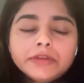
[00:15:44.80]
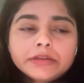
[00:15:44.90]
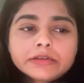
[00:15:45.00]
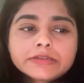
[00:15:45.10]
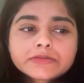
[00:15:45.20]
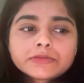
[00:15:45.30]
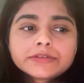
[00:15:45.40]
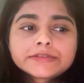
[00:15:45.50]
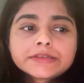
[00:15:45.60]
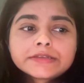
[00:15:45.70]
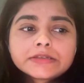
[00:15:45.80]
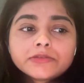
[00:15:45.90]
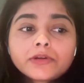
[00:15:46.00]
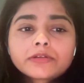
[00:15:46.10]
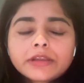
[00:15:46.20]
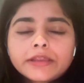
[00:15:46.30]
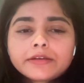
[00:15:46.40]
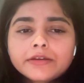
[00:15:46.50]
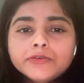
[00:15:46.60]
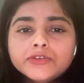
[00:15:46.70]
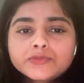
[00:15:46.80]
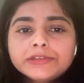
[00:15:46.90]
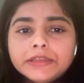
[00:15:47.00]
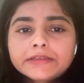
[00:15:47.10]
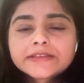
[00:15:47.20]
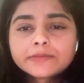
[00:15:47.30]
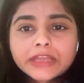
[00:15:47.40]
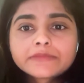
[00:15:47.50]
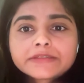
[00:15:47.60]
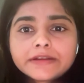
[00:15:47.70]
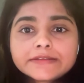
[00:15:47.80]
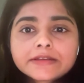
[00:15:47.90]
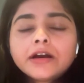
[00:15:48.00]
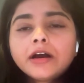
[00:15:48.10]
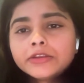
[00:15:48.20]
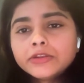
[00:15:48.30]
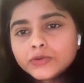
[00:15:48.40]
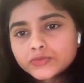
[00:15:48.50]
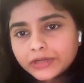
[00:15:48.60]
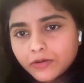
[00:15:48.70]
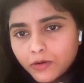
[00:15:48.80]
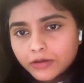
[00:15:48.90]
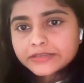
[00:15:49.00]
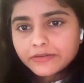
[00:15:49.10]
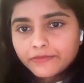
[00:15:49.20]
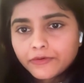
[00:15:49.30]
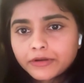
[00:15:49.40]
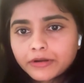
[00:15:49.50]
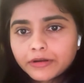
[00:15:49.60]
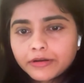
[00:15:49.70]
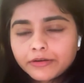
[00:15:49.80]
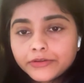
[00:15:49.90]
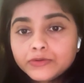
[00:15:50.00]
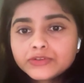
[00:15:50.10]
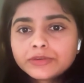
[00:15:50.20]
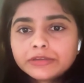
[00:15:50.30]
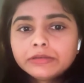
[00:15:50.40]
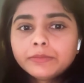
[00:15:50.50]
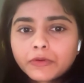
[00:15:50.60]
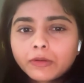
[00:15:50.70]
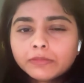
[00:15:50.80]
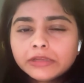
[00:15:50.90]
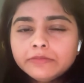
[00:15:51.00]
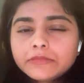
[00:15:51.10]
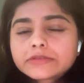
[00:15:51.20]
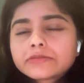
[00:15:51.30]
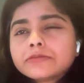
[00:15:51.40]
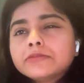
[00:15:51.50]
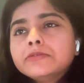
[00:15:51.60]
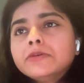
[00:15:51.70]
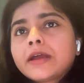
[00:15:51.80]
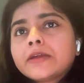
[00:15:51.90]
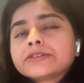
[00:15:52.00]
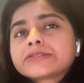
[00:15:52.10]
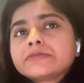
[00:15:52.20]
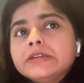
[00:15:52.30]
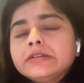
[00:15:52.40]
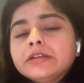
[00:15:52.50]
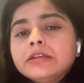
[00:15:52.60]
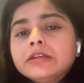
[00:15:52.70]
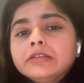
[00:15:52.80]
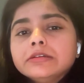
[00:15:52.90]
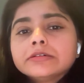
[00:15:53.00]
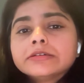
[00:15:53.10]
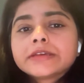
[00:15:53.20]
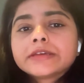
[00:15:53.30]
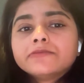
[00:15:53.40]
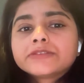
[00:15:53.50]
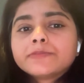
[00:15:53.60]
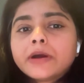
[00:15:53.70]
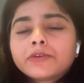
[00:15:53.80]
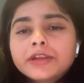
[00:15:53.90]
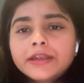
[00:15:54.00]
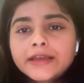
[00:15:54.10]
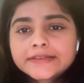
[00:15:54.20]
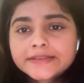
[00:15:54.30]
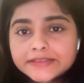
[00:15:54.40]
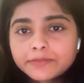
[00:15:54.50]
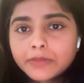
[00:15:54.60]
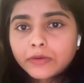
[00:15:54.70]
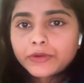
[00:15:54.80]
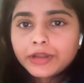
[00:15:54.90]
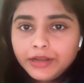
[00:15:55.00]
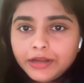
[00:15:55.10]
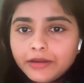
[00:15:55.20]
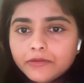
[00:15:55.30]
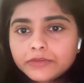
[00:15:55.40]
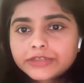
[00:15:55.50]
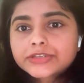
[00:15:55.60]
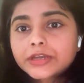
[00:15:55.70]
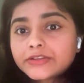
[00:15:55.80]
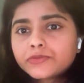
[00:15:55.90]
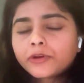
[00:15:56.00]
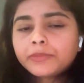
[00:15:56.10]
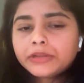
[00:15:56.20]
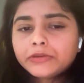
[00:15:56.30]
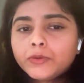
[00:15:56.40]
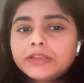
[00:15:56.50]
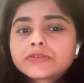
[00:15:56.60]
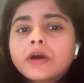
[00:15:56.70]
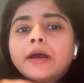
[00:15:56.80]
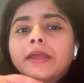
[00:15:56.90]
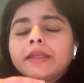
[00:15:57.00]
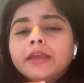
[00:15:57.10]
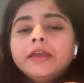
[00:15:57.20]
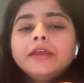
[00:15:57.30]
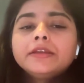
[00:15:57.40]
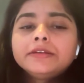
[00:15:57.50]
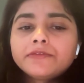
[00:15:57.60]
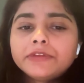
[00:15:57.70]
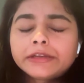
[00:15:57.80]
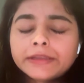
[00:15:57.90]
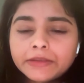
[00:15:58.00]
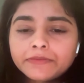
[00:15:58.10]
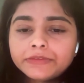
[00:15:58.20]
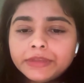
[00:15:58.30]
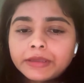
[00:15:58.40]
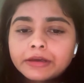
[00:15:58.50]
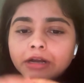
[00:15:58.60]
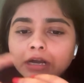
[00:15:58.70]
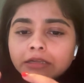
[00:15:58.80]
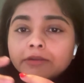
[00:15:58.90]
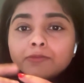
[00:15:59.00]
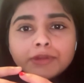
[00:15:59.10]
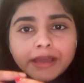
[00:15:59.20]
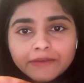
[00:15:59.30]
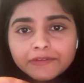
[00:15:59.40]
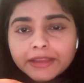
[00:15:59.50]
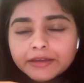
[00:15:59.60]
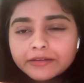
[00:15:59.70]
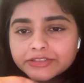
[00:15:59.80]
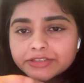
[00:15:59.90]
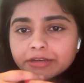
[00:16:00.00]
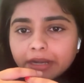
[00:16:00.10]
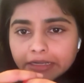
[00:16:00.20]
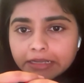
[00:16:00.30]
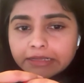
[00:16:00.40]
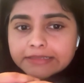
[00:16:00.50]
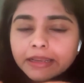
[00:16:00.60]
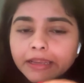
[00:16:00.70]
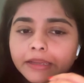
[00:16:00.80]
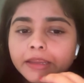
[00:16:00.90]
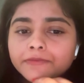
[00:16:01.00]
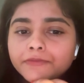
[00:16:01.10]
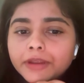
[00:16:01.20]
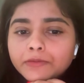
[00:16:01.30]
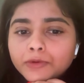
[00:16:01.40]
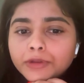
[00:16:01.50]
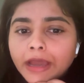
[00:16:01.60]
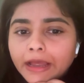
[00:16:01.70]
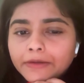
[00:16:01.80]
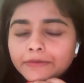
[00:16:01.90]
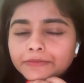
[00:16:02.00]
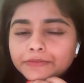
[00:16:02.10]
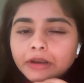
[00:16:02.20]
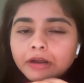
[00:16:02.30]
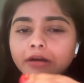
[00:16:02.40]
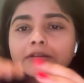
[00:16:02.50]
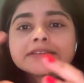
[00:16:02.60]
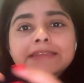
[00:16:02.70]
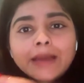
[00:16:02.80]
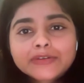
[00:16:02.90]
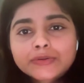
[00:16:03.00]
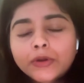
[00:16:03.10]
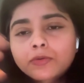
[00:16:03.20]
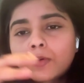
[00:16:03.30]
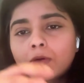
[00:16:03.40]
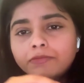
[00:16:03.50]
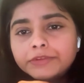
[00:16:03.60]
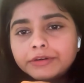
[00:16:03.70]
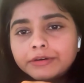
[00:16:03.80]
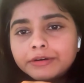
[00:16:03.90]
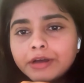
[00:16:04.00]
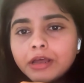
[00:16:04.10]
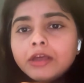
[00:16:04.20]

definitely. So this is not like a usual thing. Sometimes that is a unusual cause or a usual problem. So I was treating the service boundary as a system boundary, which I should not be doing. So I definitely, if the alert would have like a richer context, like if it would have a snapshot of the